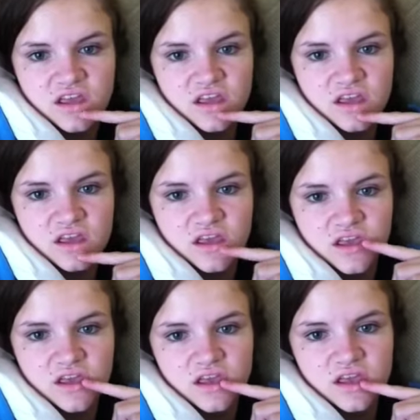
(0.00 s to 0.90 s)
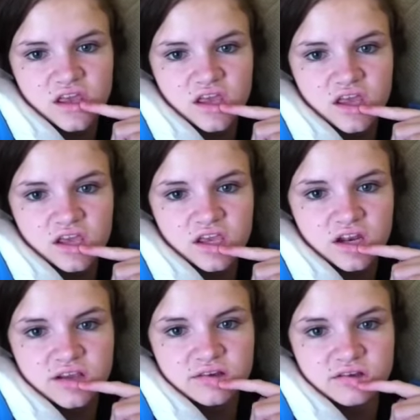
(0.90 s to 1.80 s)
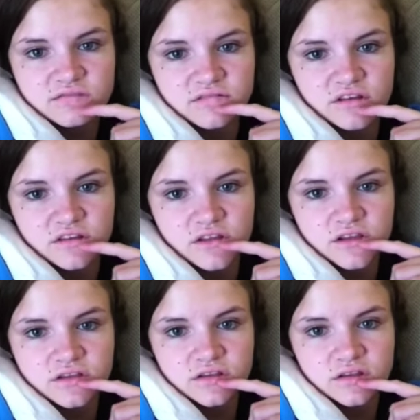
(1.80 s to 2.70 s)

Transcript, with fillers: Eh, I can't even feel this.